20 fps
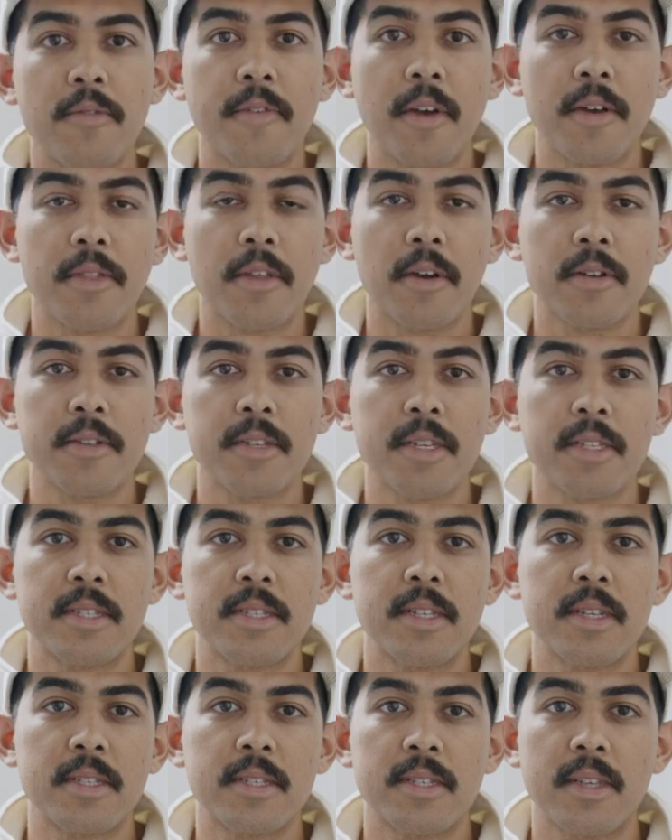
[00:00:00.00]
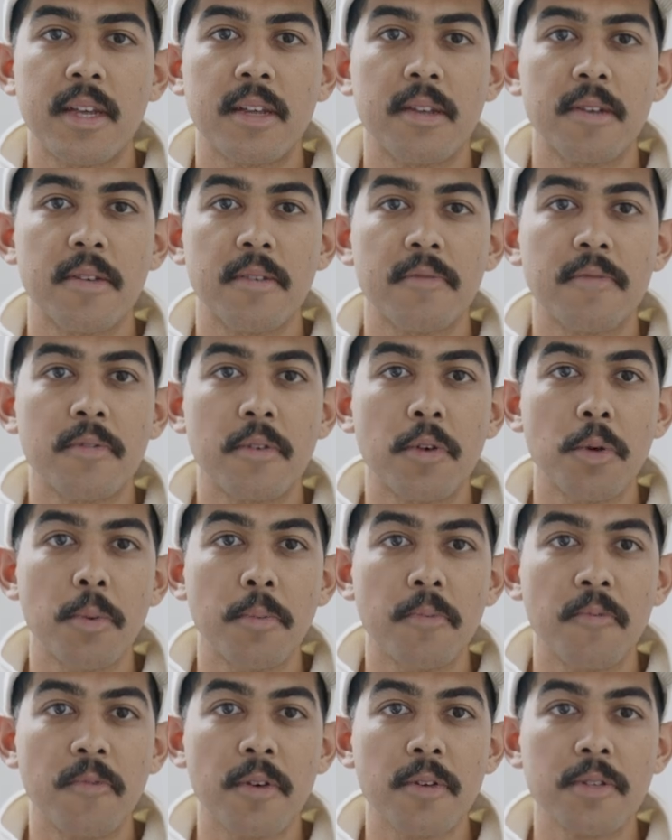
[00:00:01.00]
you've got the artistic set of
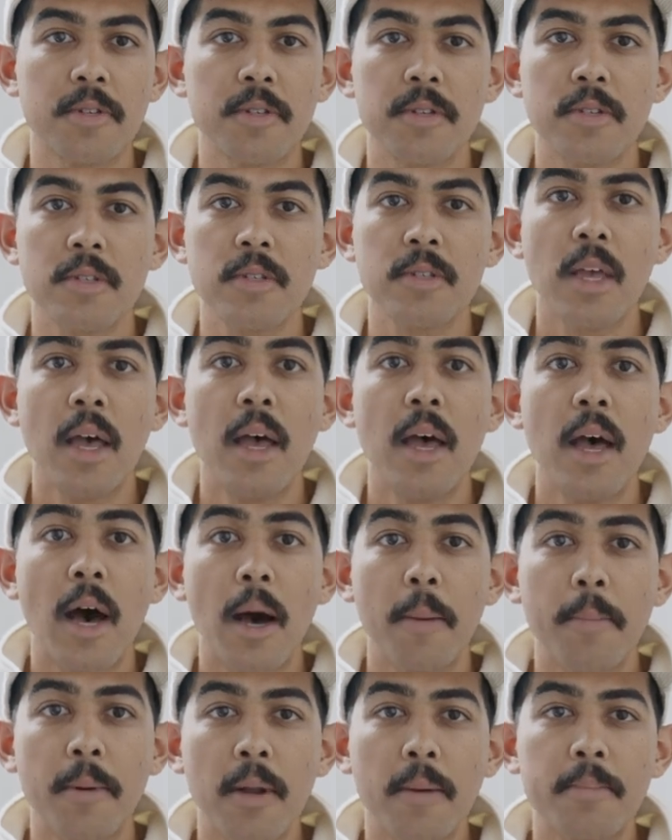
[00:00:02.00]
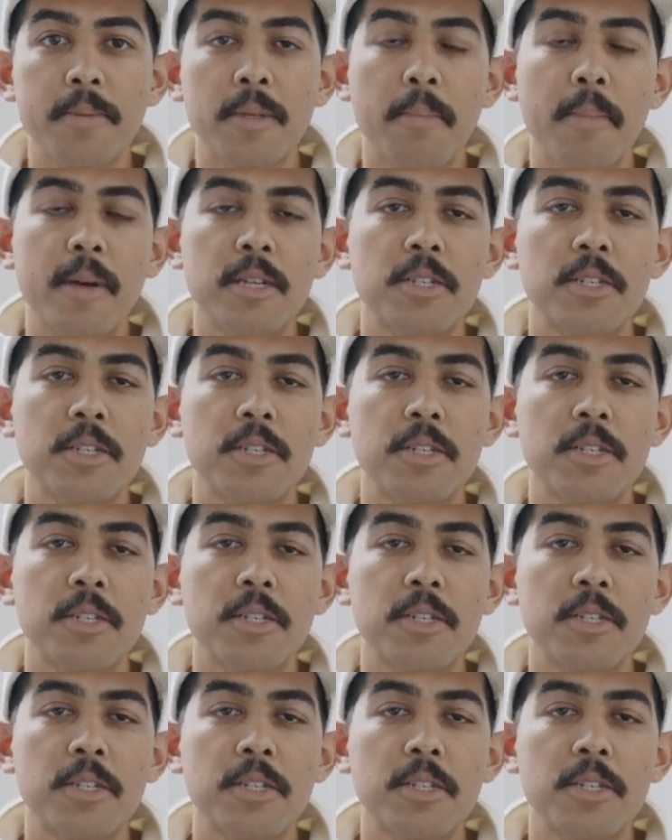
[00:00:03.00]
KOOP filters, I'll put up some